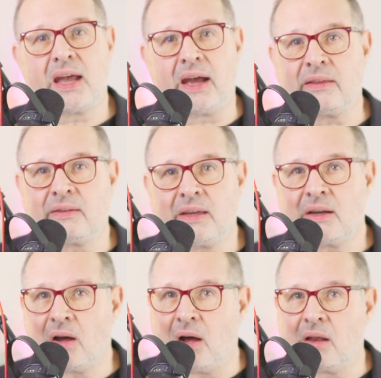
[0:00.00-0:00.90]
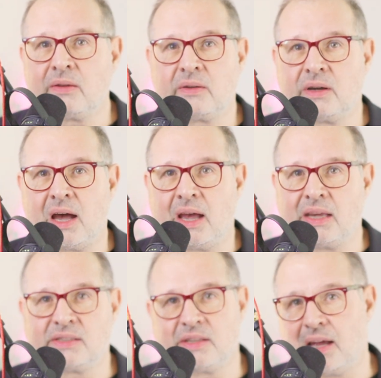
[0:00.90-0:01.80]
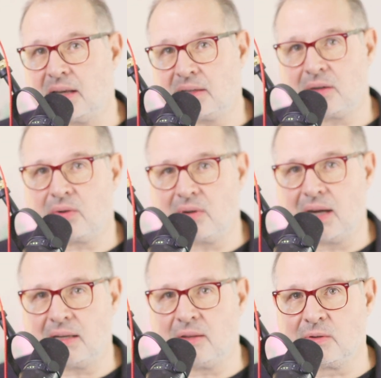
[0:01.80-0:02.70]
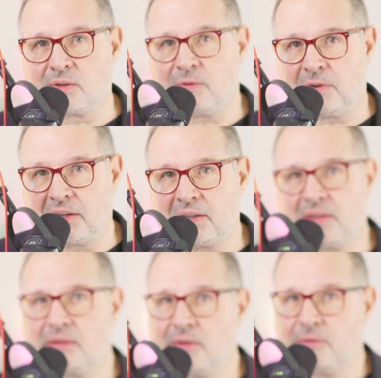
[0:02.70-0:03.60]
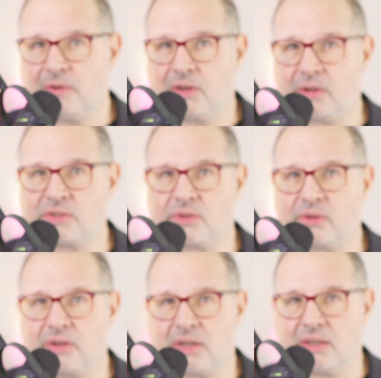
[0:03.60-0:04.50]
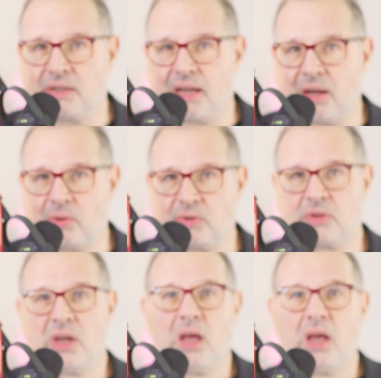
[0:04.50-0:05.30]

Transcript: I think all of the guys that create those FUD, fear, uncertainty, and doubt